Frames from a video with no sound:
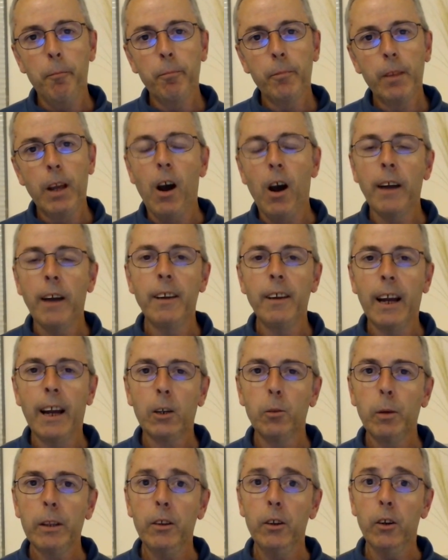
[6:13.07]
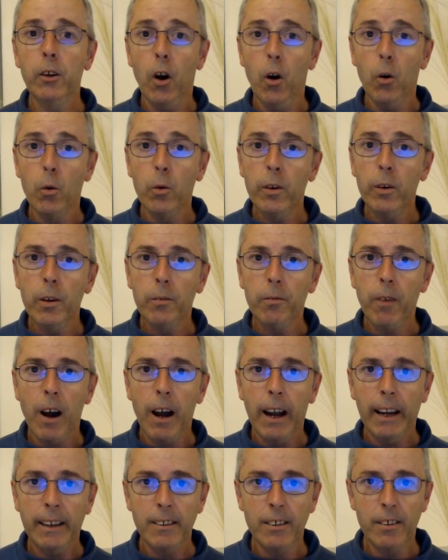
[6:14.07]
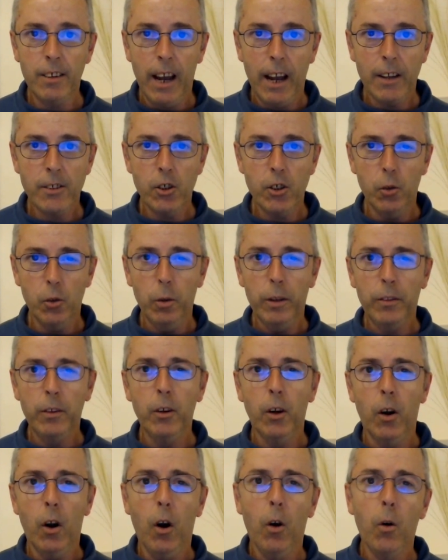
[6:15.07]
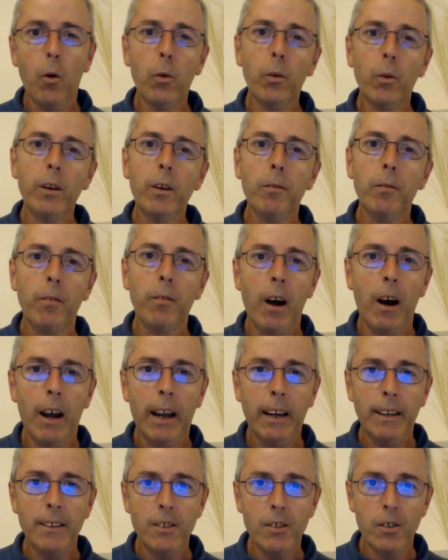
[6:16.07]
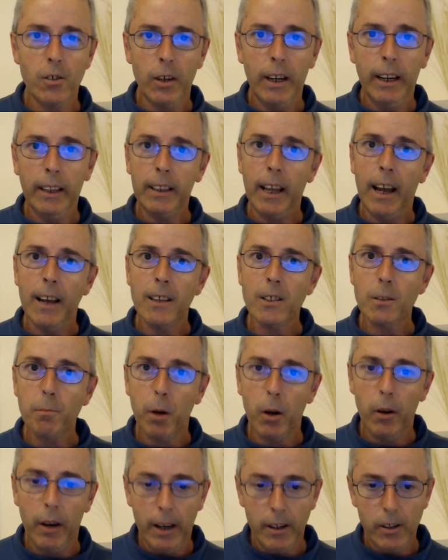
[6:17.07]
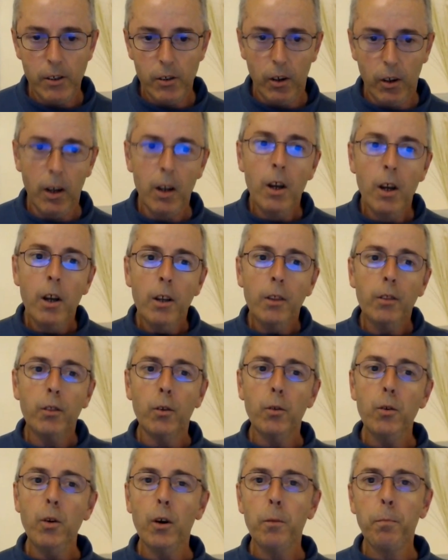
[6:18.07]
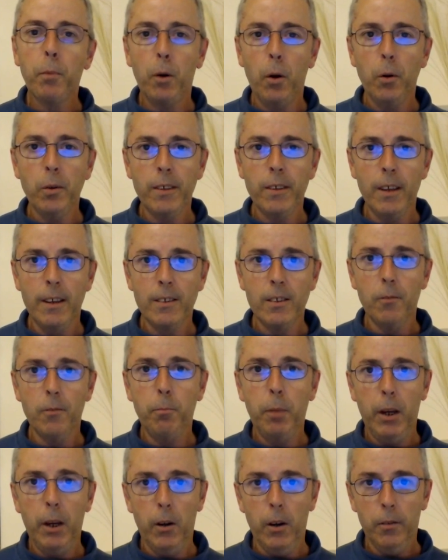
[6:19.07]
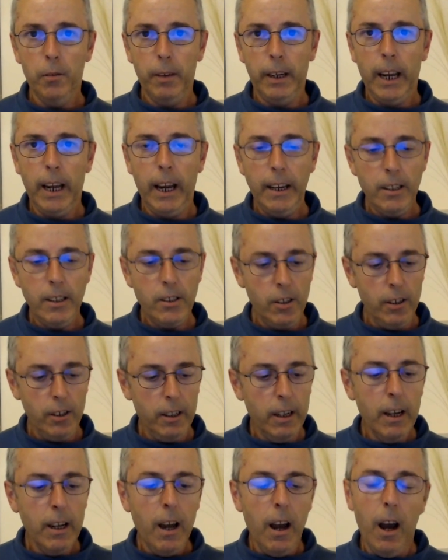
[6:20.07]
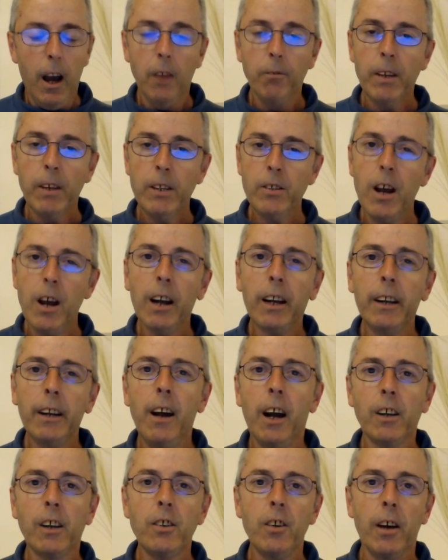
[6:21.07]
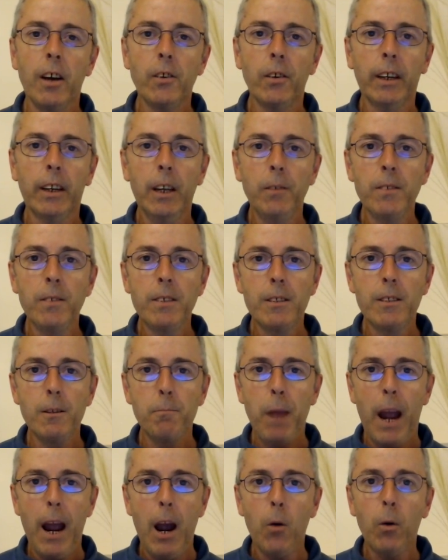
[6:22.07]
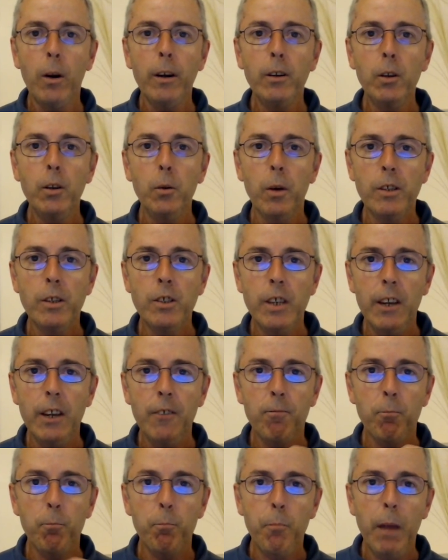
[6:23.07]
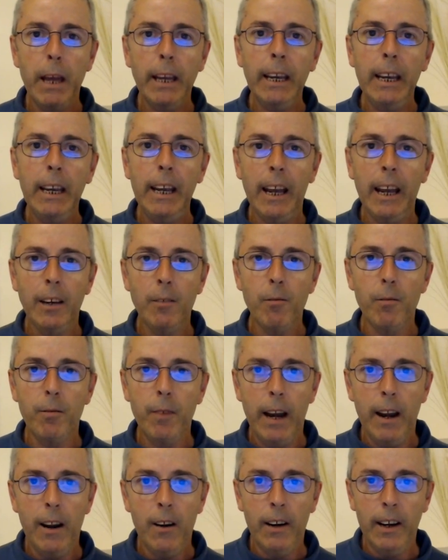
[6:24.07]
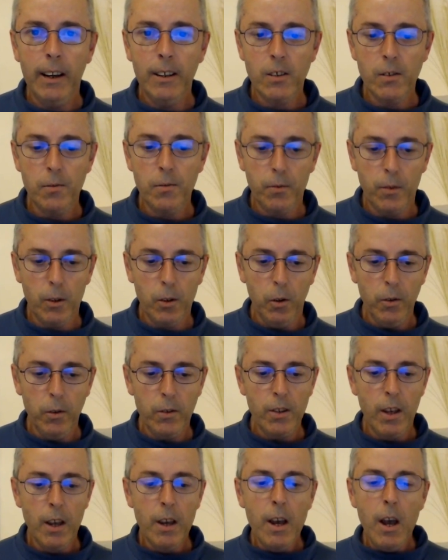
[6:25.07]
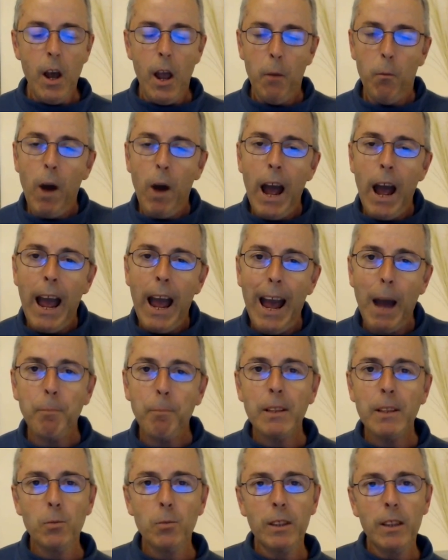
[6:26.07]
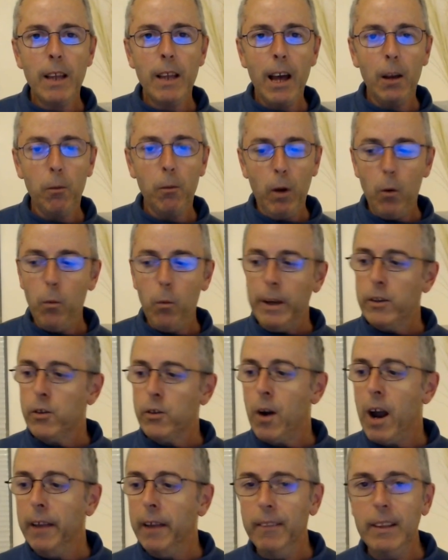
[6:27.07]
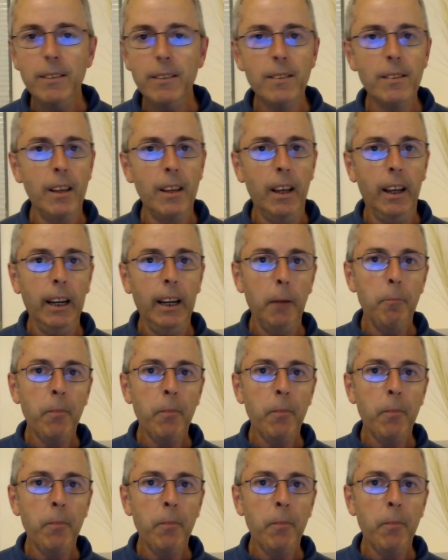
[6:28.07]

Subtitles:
contact with your own divine stature, with your own divine strength, as per Indra, through a process of purification. Vishakha Nakshatra gives the power to achieve many and various fruits. And what happens with that? Well, we try this thing,